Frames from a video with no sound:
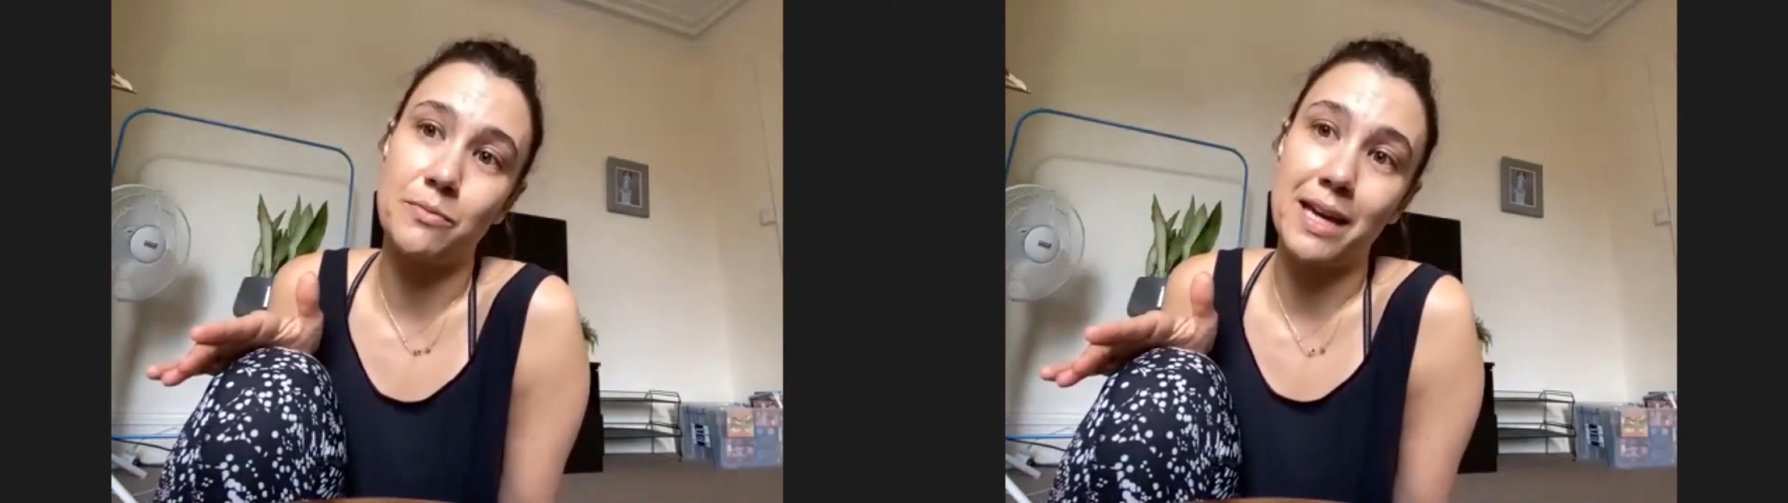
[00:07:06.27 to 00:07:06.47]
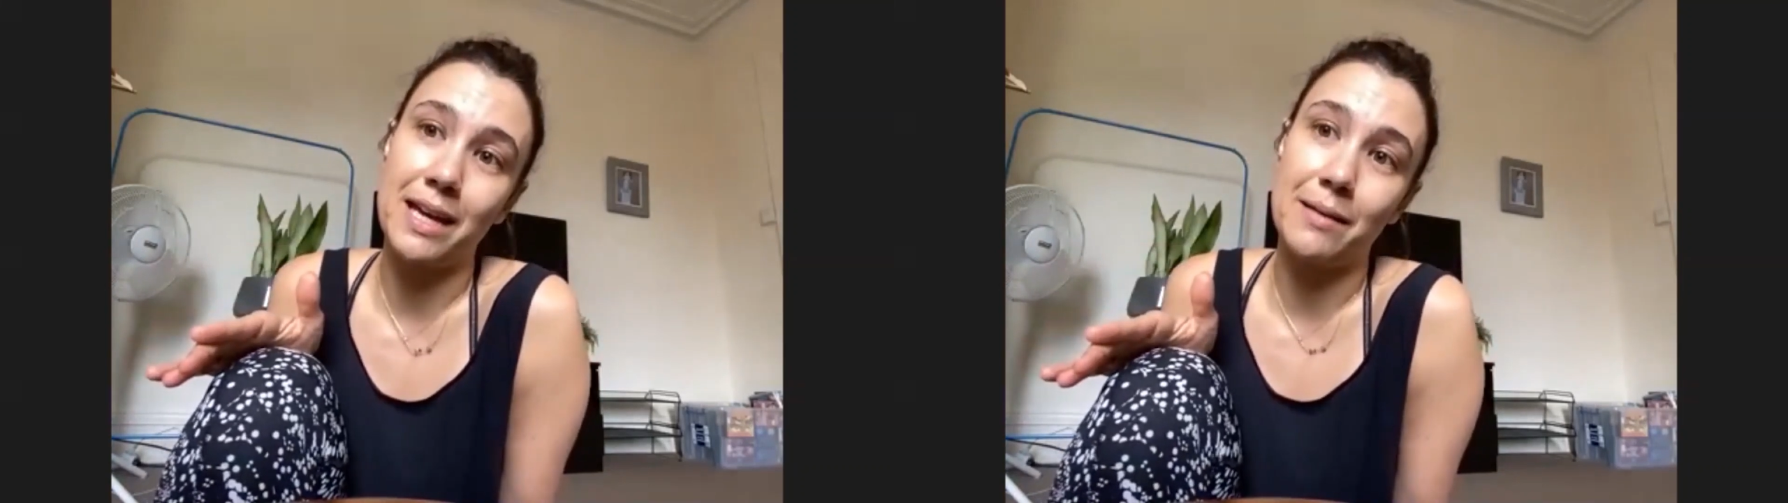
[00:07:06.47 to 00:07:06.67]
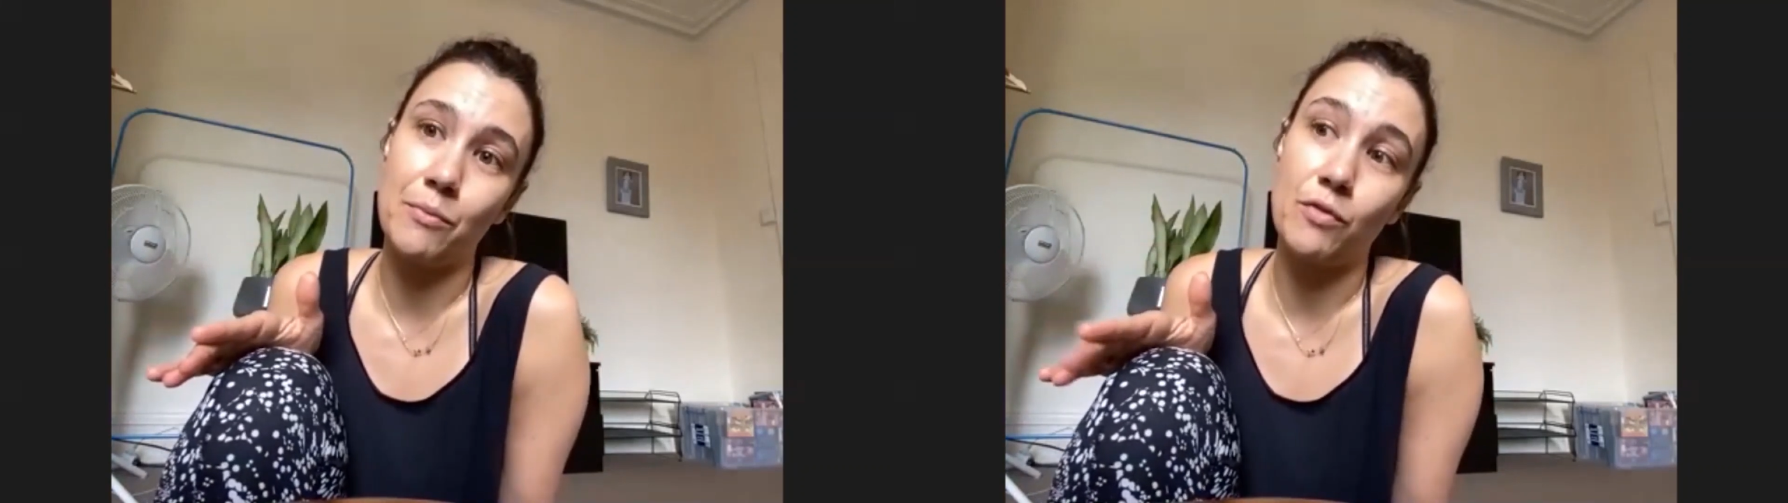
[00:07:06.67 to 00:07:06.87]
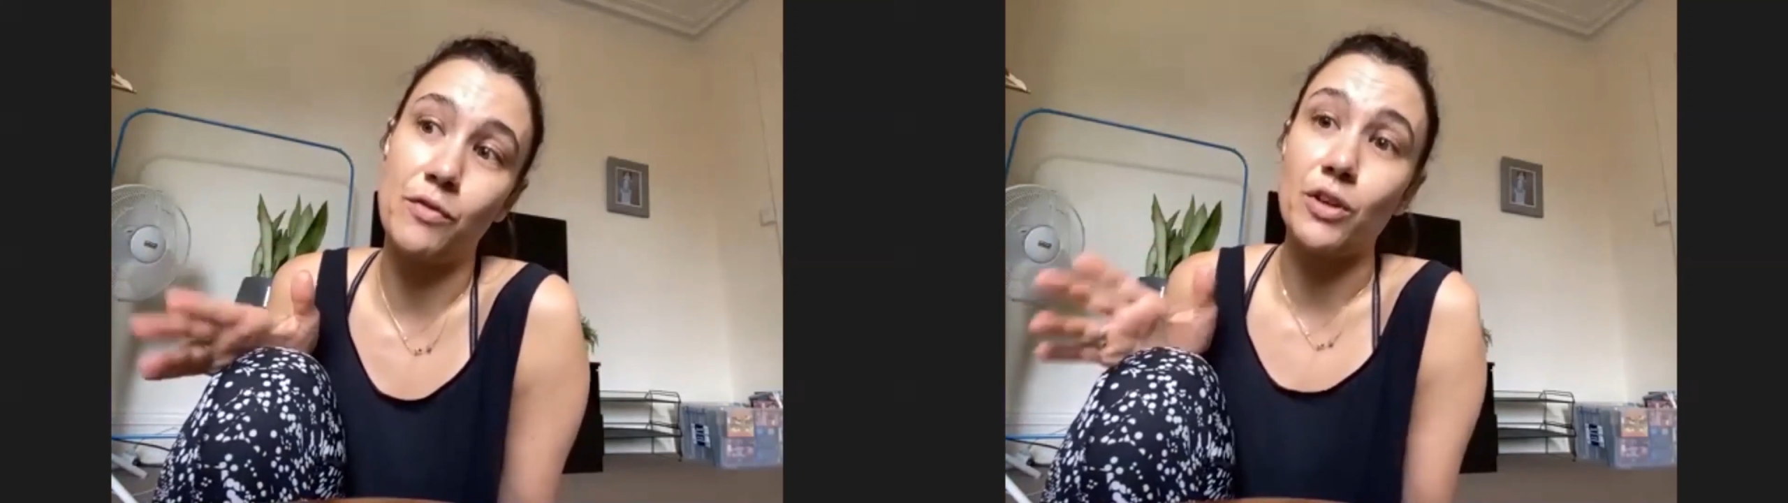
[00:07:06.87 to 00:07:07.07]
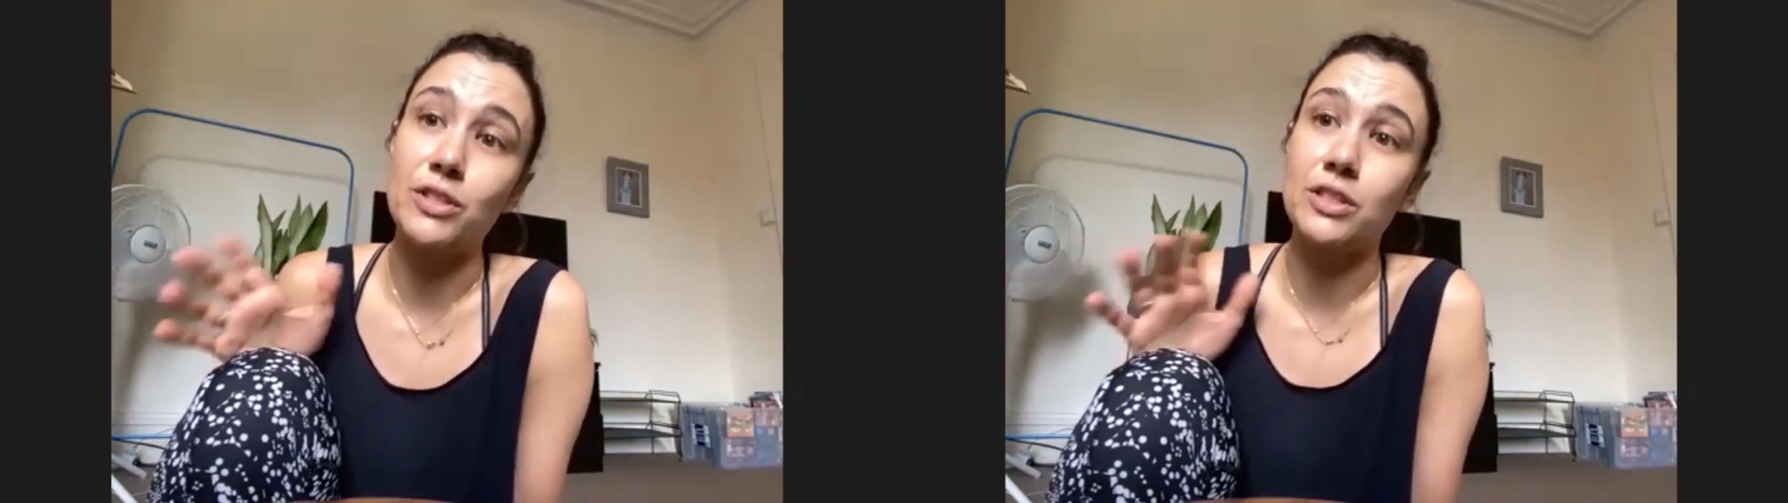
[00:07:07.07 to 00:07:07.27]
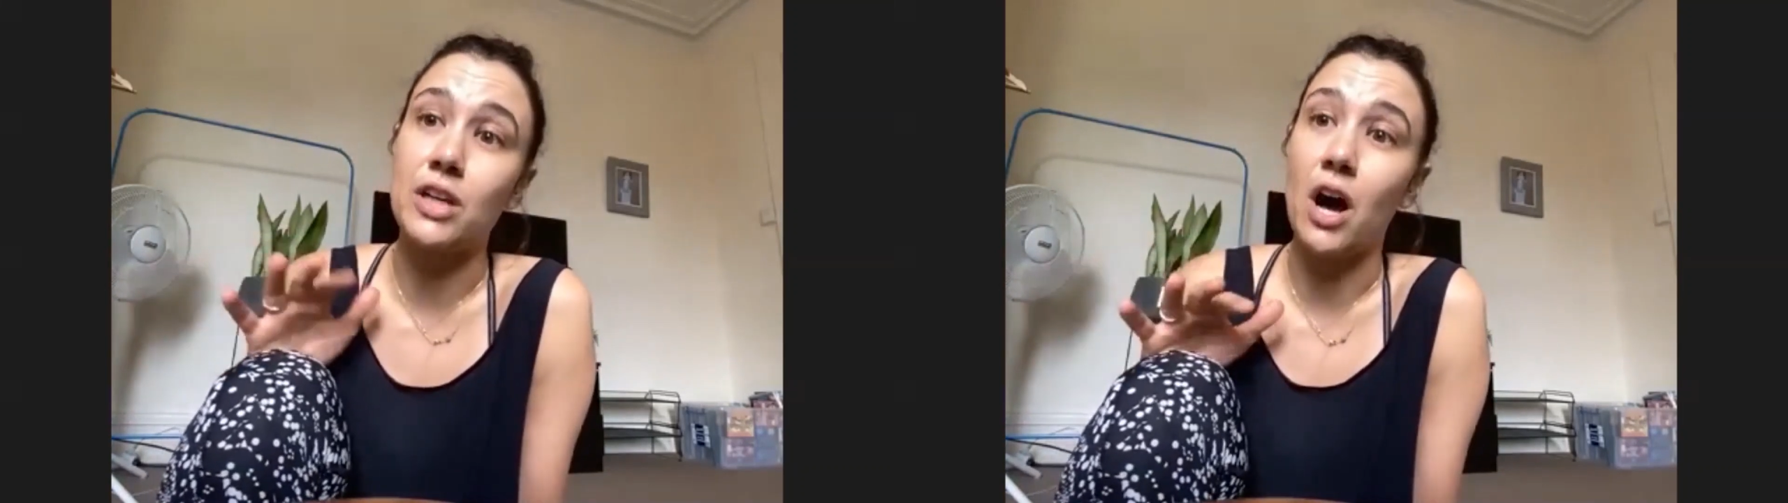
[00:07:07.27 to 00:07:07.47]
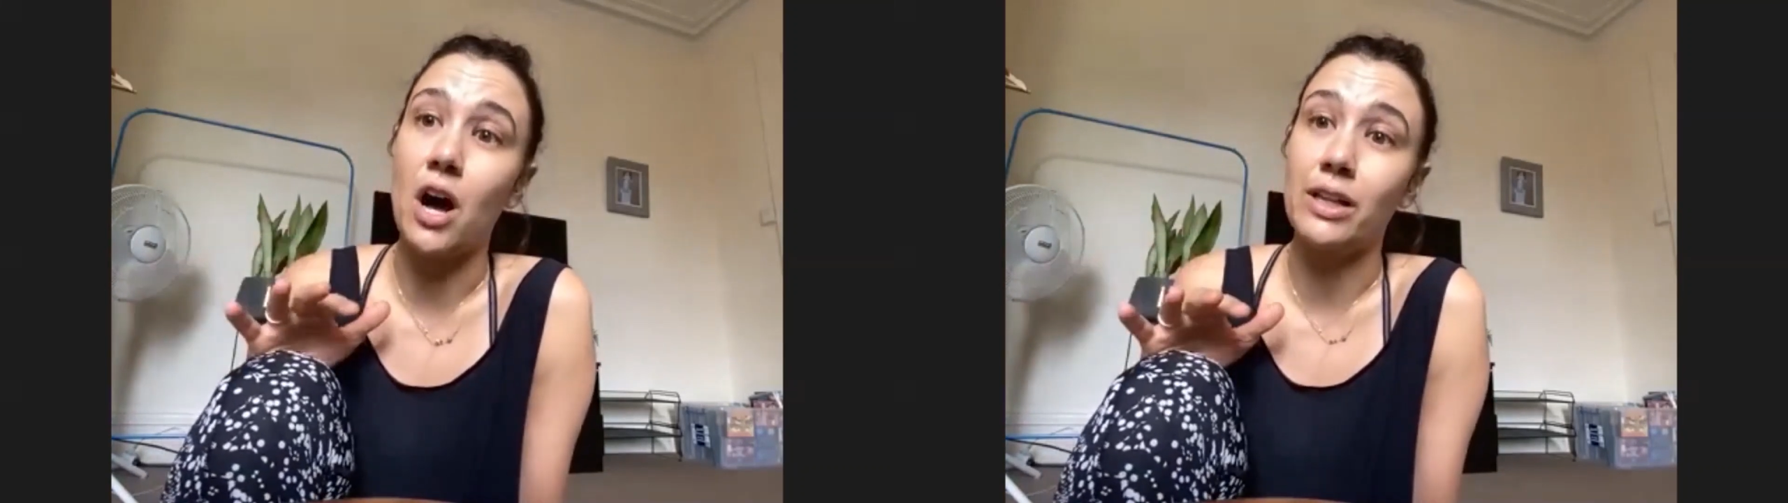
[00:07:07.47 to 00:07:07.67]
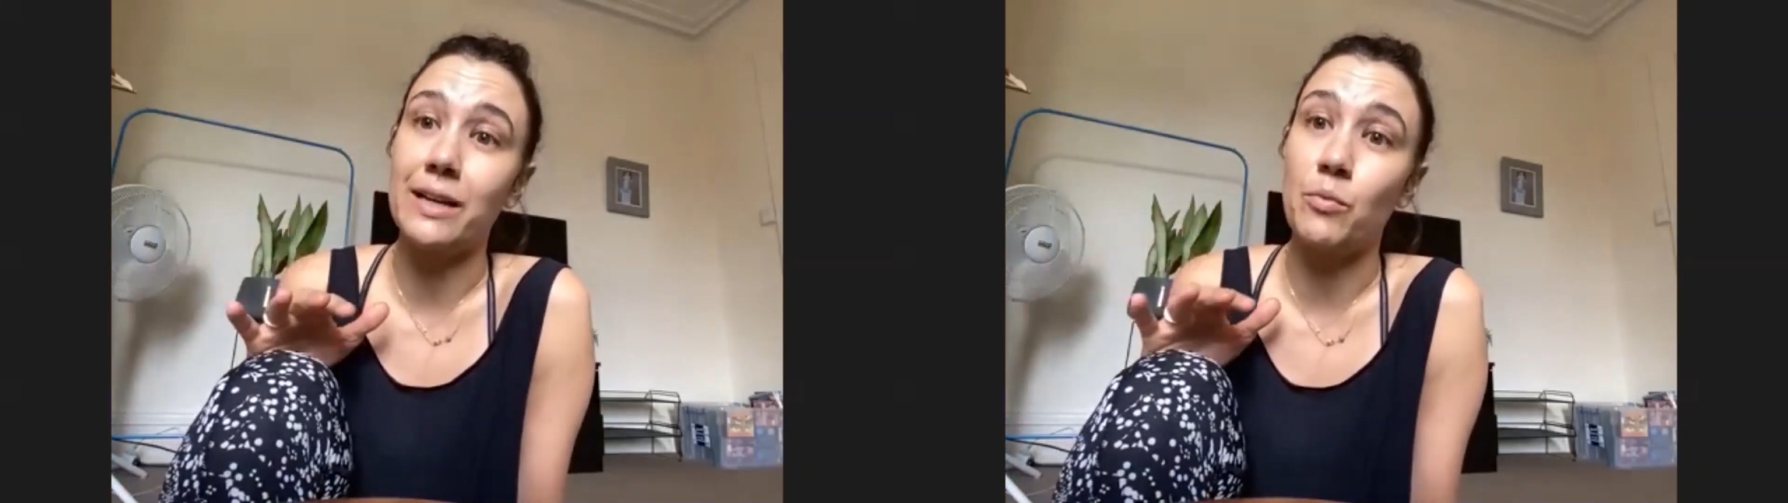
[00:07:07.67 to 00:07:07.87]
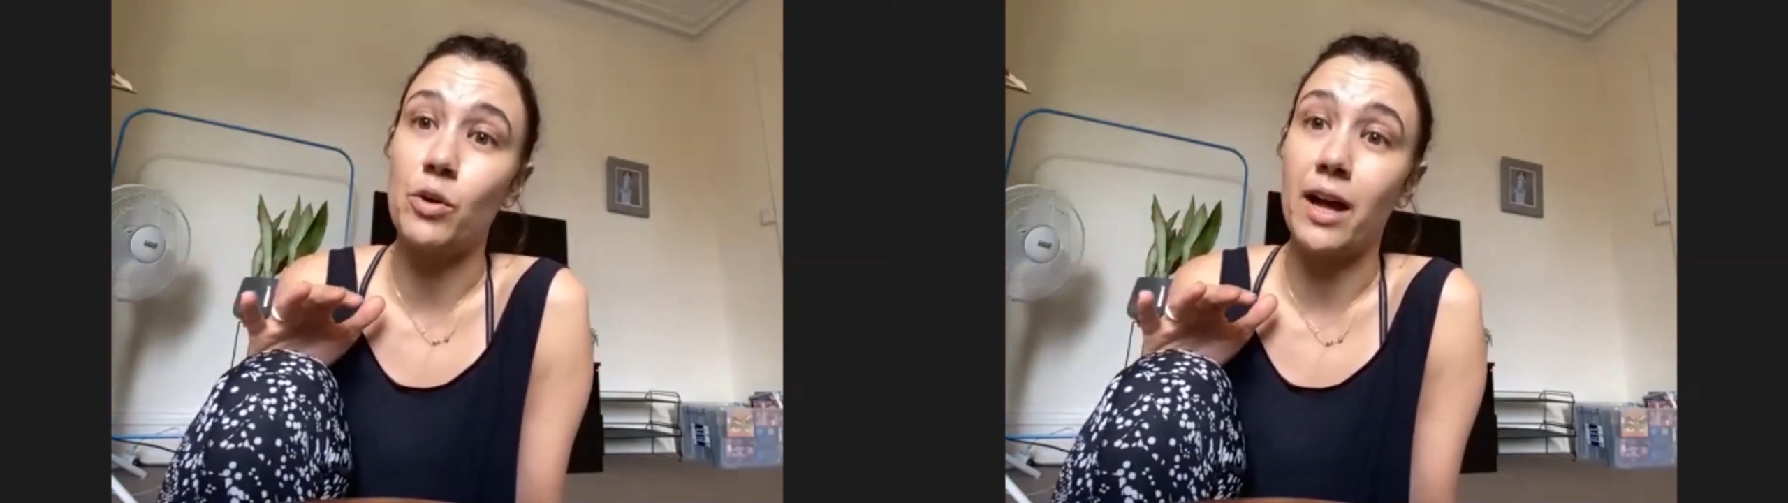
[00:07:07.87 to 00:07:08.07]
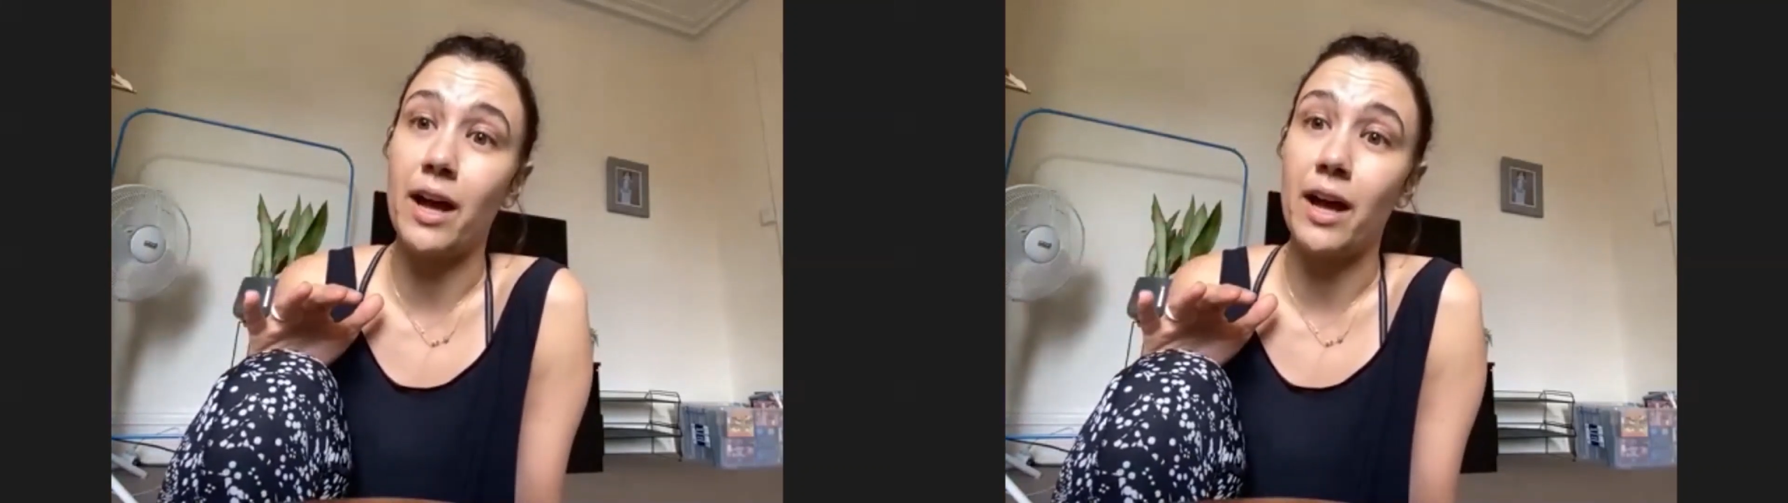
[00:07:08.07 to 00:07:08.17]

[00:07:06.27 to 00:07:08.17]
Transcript: be more versatile in what